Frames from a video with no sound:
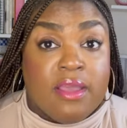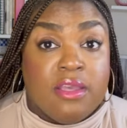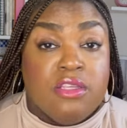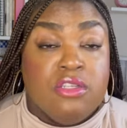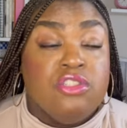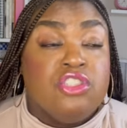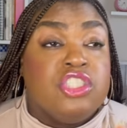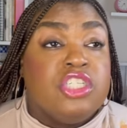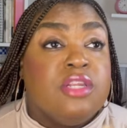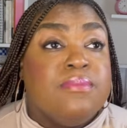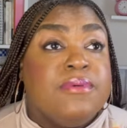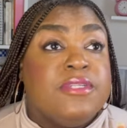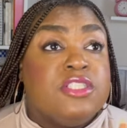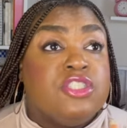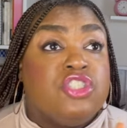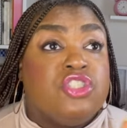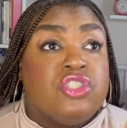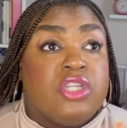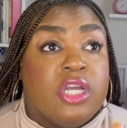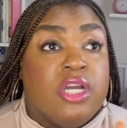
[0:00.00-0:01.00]
You should have
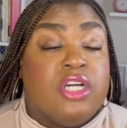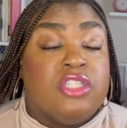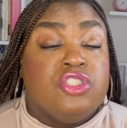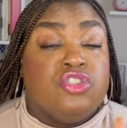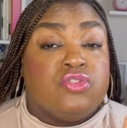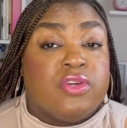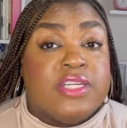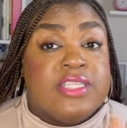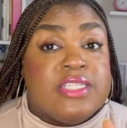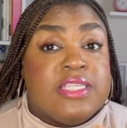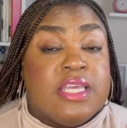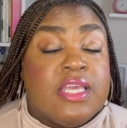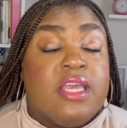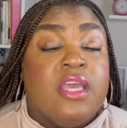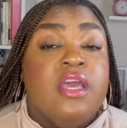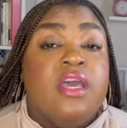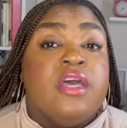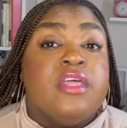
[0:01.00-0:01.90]
been addressing